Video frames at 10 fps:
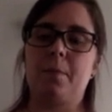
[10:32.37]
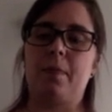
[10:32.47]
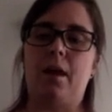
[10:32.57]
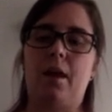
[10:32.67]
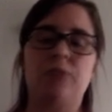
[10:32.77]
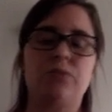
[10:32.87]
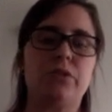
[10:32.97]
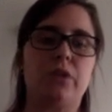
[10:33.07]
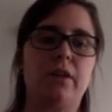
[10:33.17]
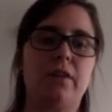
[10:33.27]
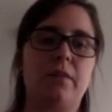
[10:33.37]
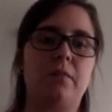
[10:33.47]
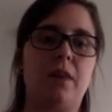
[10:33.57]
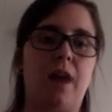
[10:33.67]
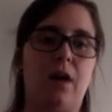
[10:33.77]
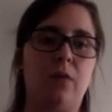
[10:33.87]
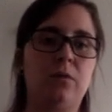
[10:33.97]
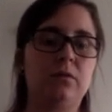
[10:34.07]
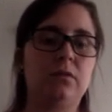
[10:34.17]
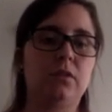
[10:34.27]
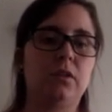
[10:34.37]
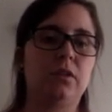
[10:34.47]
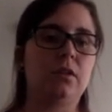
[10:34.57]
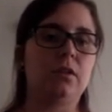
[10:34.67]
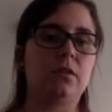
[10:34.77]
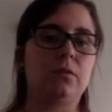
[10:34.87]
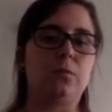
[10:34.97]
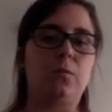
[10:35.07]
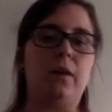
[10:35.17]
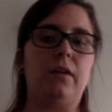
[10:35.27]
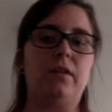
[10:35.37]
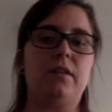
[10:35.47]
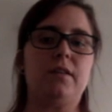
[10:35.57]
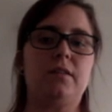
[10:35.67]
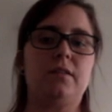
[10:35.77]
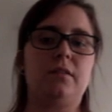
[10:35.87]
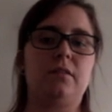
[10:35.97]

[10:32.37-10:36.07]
and starting them now while this